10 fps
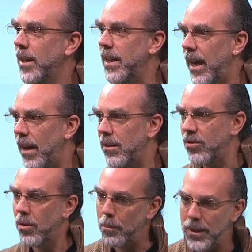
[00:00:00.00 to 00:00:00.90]
get the
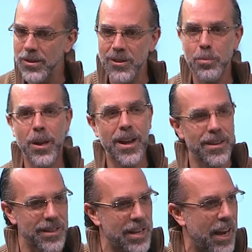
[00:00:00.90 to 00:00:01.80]
sort of business plan
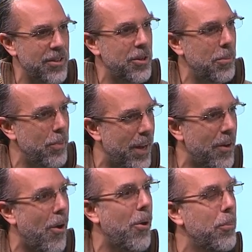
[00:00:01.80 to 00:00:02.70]
and the technical plan
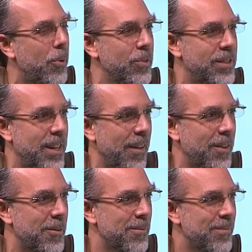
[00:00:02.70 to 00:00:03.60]
all pulled together.